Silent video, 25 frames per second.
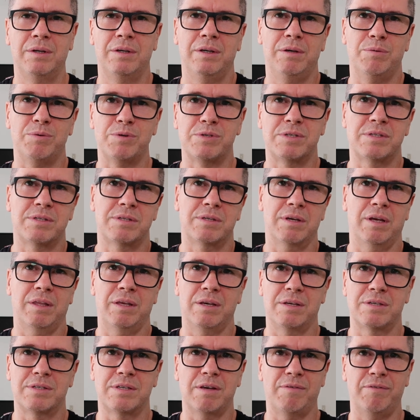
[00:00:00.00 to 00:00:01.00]
I
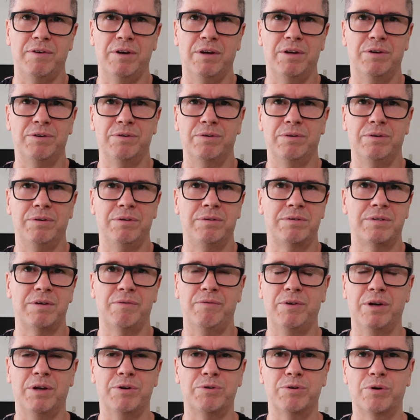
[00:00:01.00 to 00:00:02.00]
think
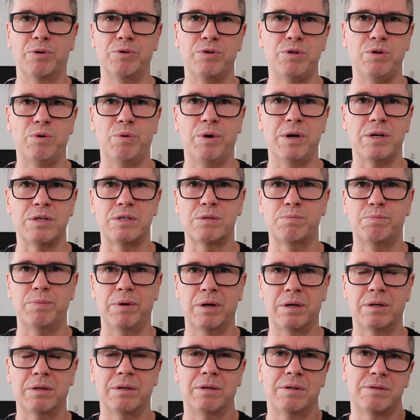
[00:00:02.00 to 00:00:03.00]
$700 odd US,
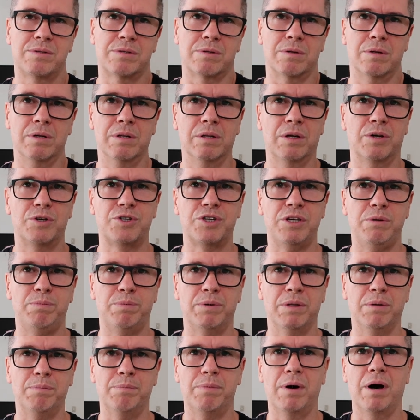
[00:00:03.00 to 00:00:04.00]
but still a lot
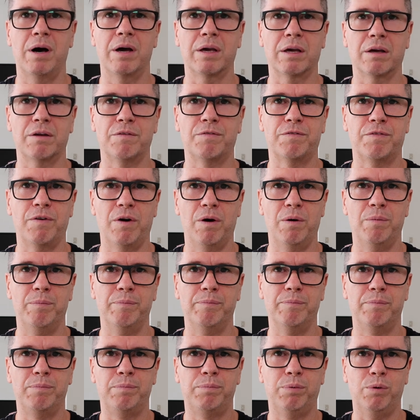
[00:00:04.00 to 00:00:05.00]
cheaper than buying it
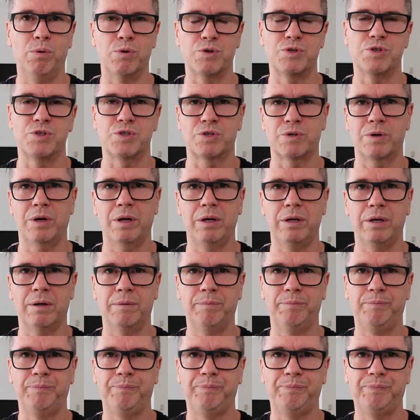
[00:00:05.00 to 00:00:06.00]
from Porsche Australia.
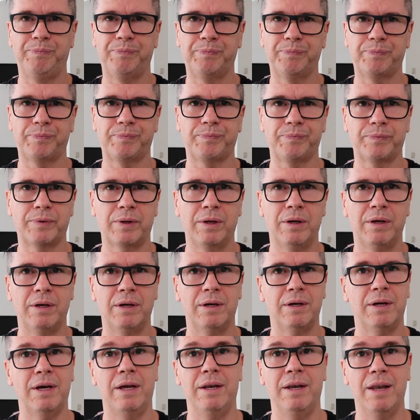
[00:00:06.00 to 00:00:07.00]

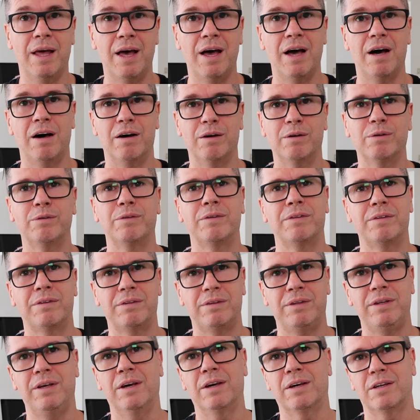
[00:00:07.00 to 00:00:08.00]
And now
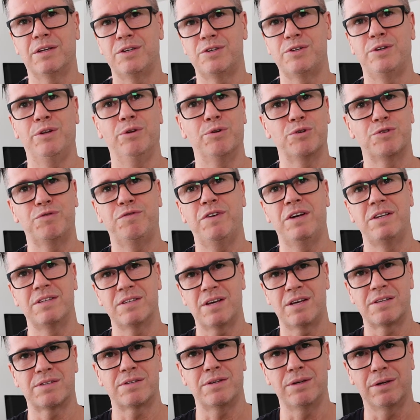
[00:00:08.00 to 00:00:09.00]
the air conditioning looks
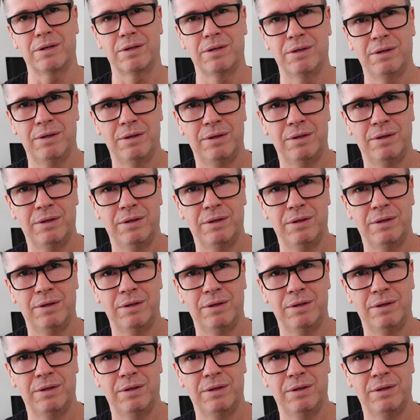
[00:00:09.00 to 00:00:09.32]
fantastic.